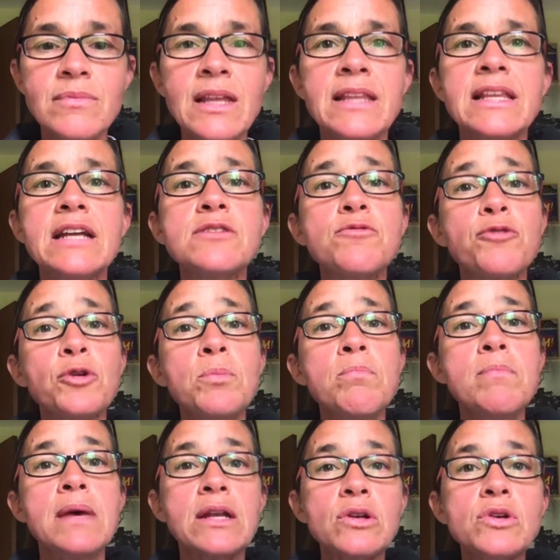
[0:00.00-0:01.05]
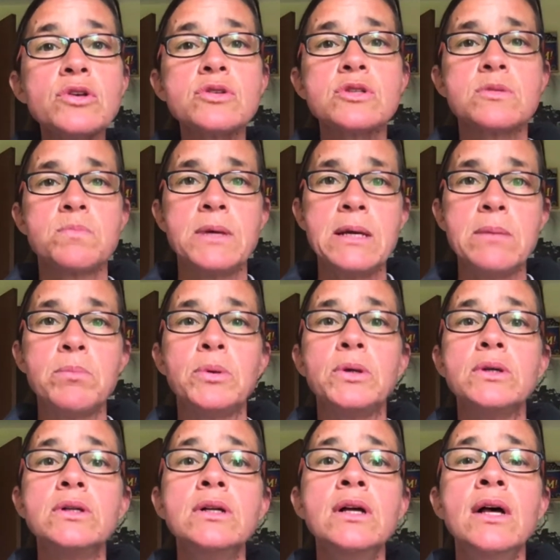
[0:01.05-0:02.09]
Then for middles
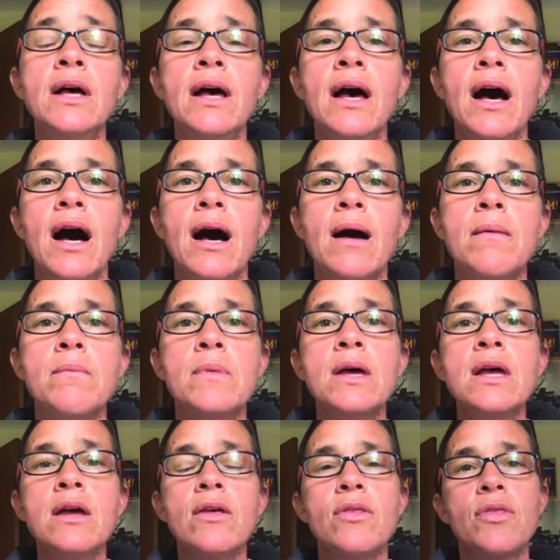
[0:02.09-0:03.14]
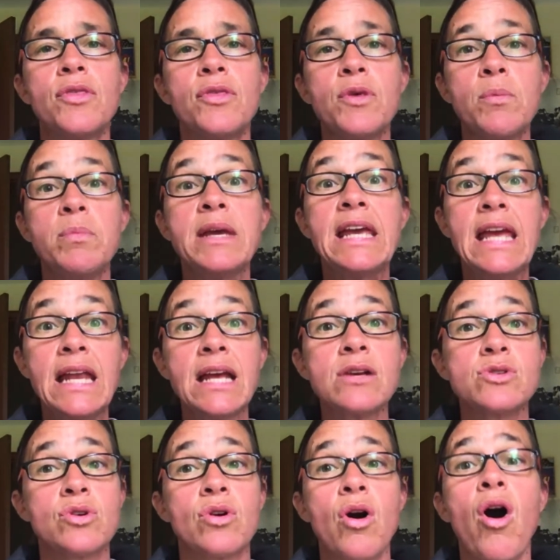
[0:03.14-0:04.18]
people, the beginnings
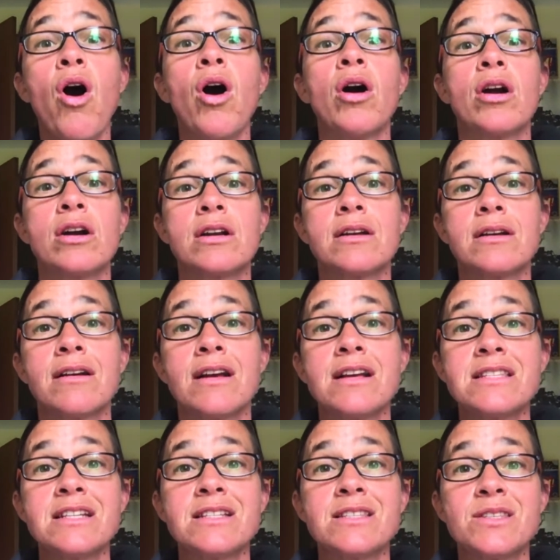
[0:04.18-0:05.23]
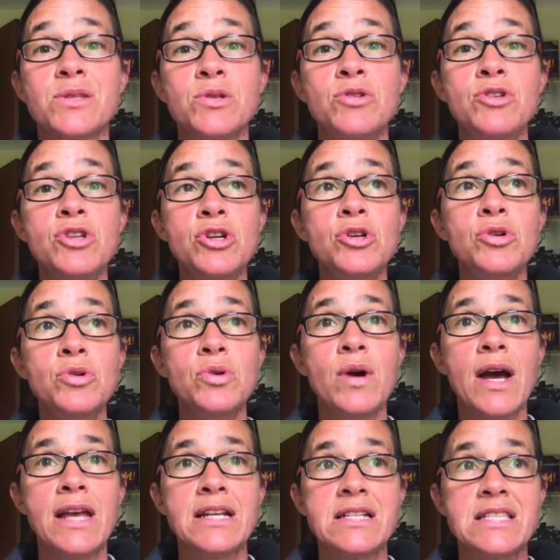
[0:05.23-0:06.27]
are hard because it's new
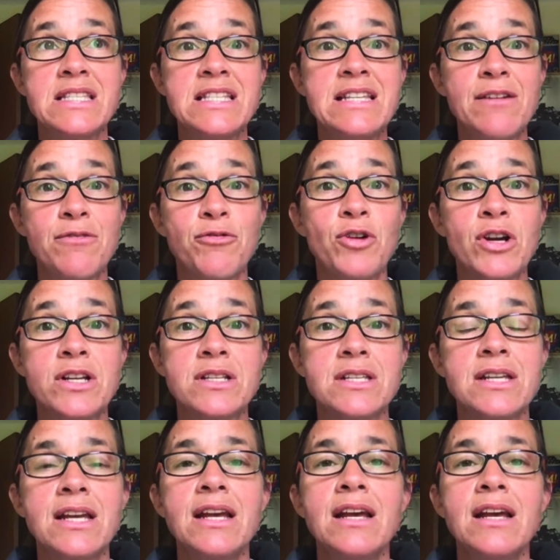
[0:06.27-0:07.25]
and it's different.